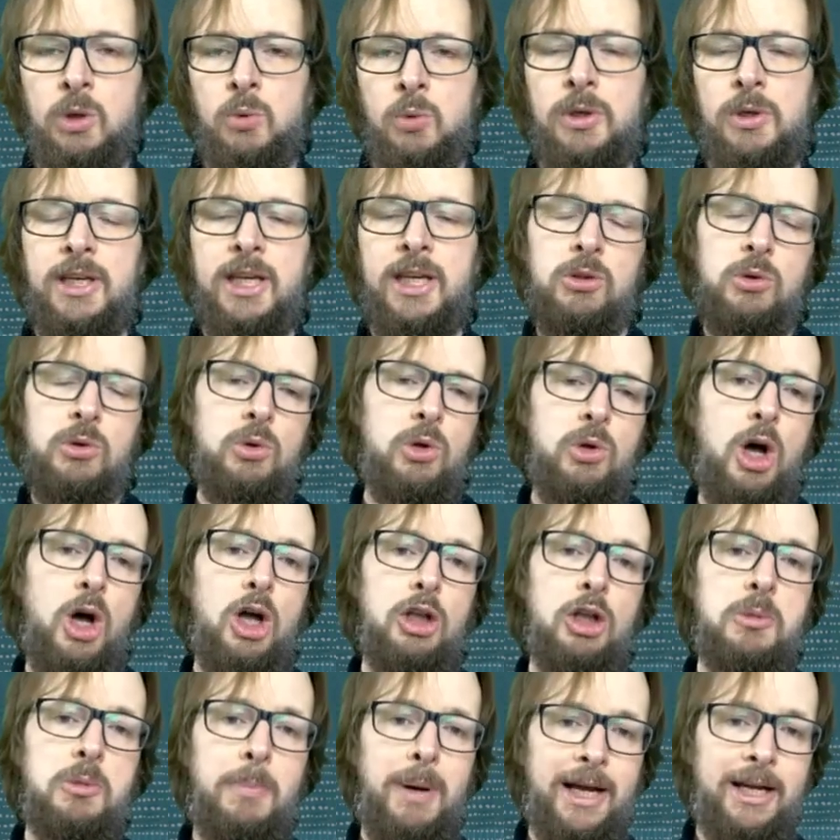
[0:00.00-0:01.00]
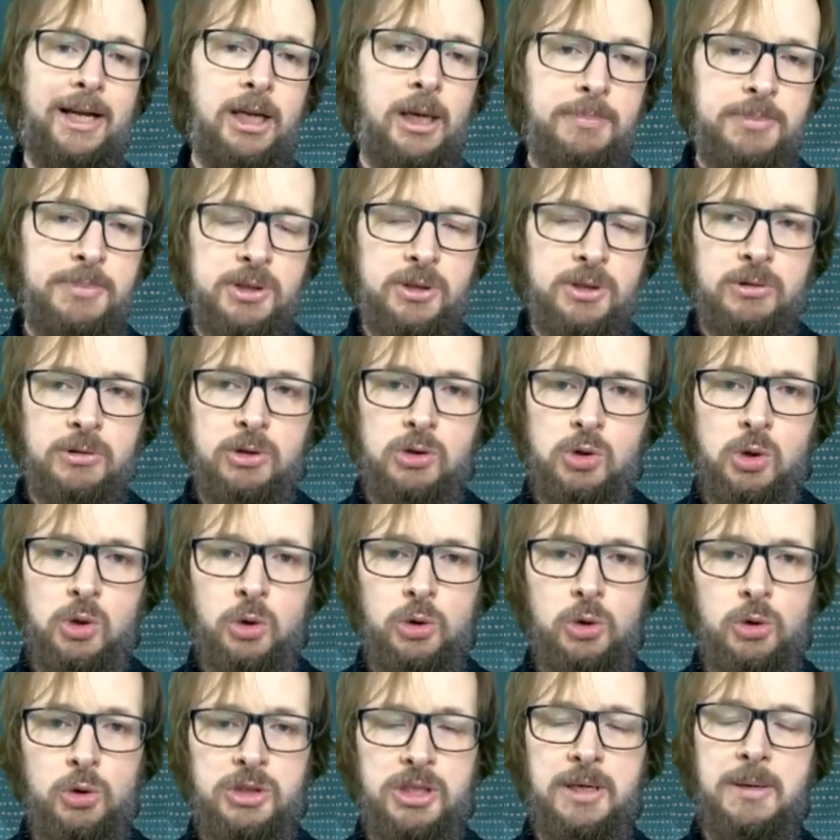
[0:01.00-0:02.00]
We can do hot backups, so
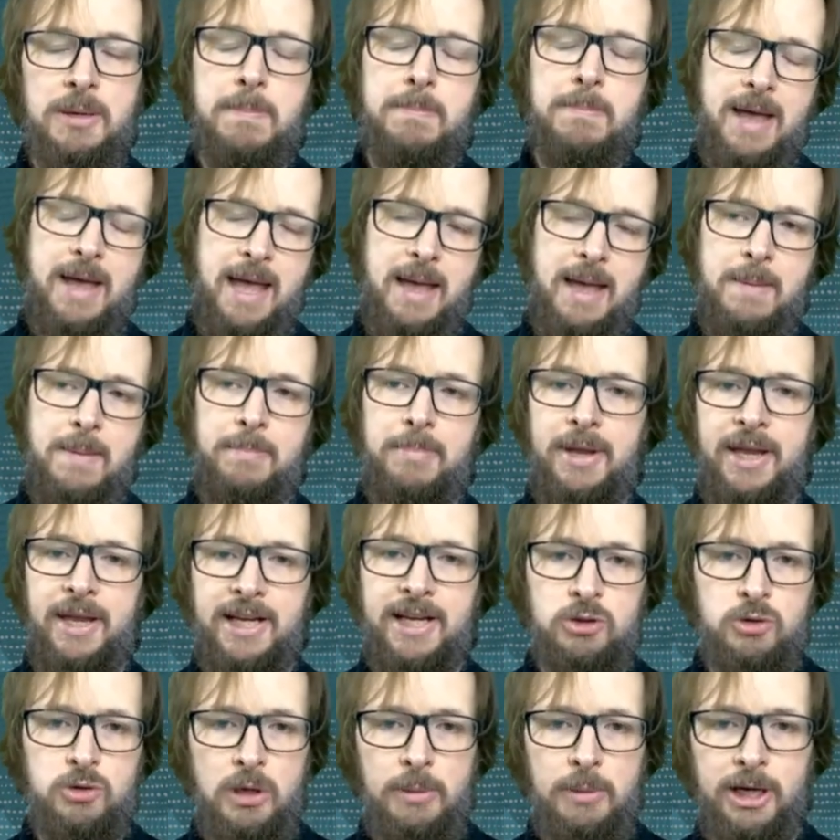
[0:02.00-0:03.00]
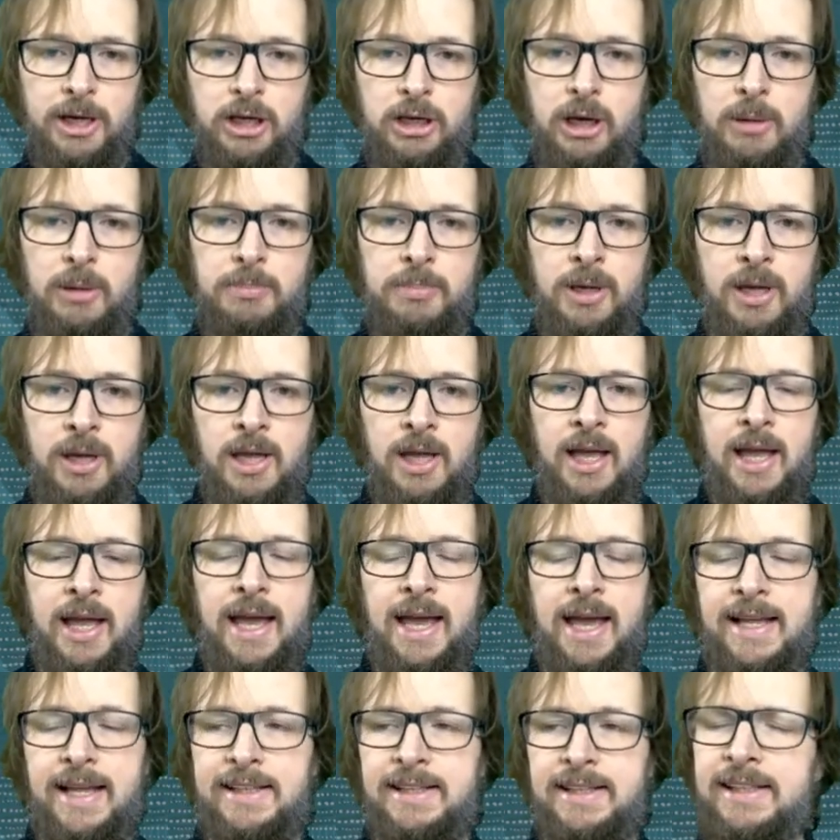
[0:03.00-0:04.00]
using map, extra backup,
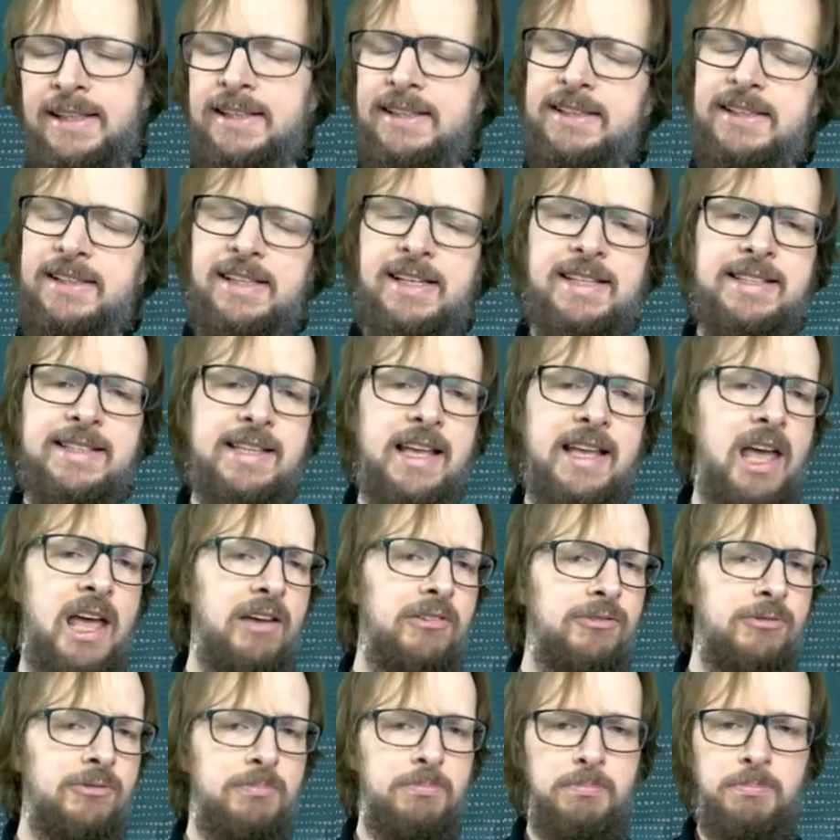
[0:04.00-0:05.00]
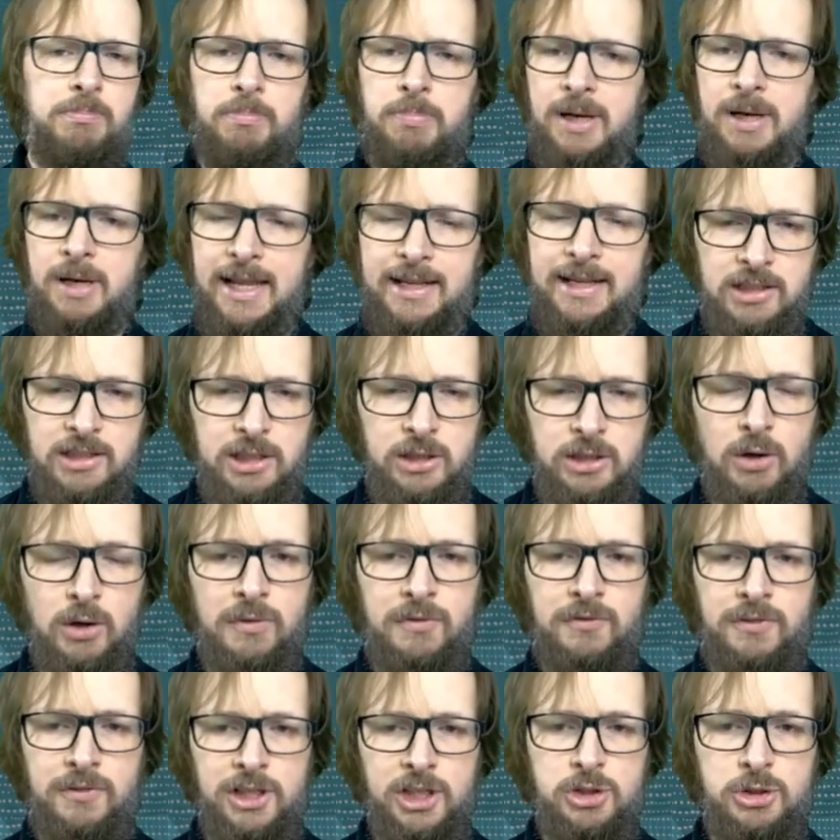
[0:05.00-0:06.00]
and these have plenty
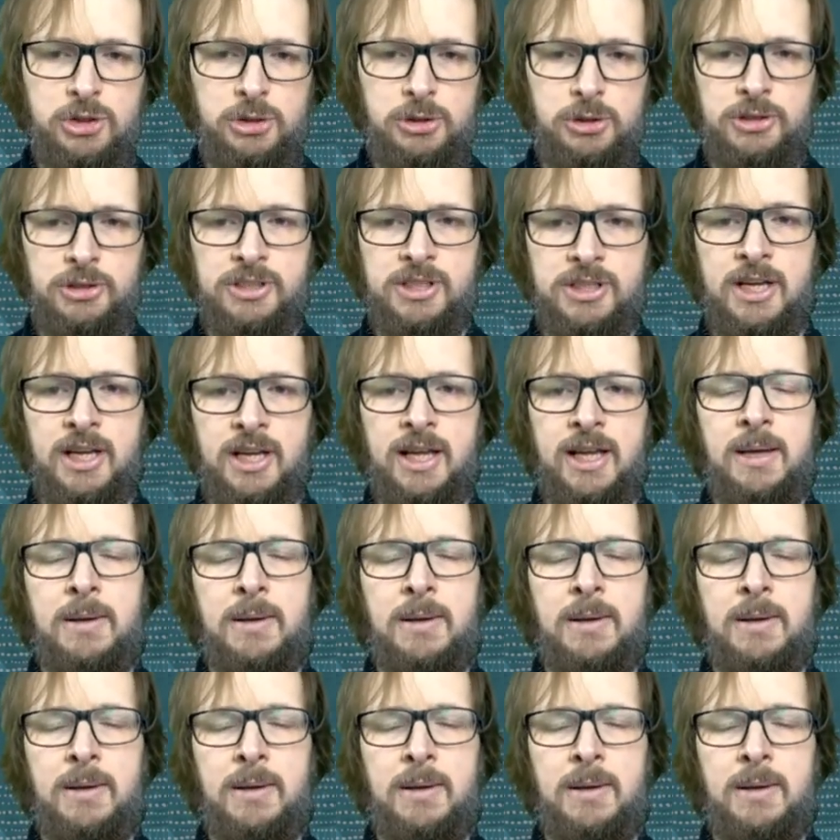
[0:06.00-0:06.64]
of features.